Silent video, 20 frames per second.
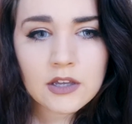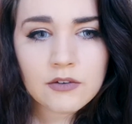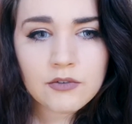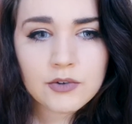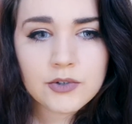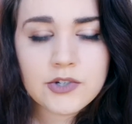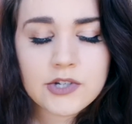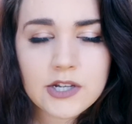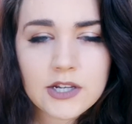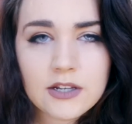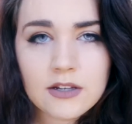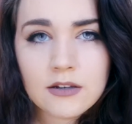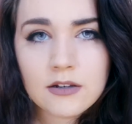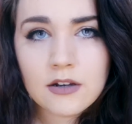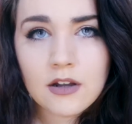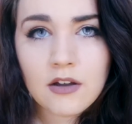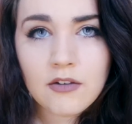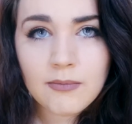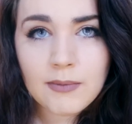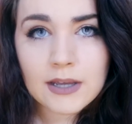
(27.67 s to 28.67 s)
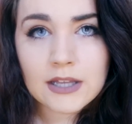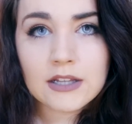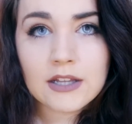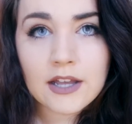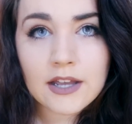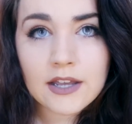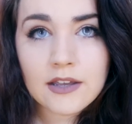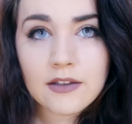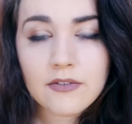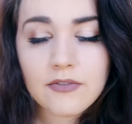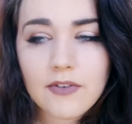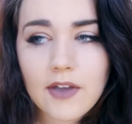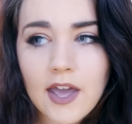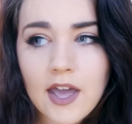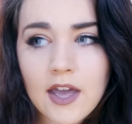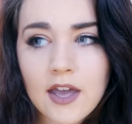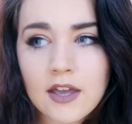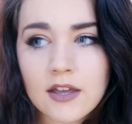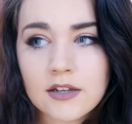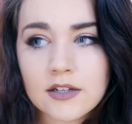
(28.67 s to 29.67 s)
and routine of my life,
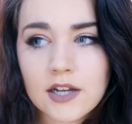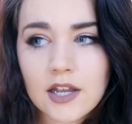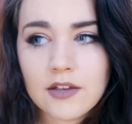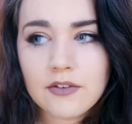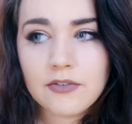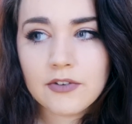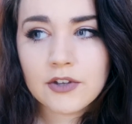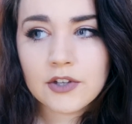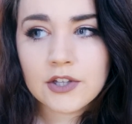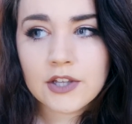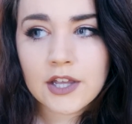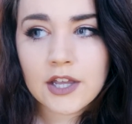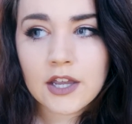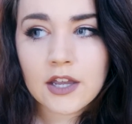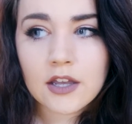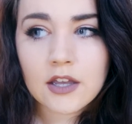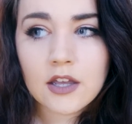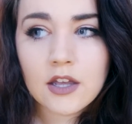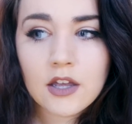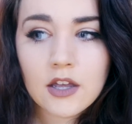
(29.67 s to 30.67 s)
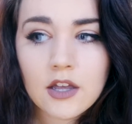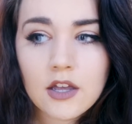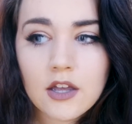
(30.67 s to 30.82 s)
and I feel like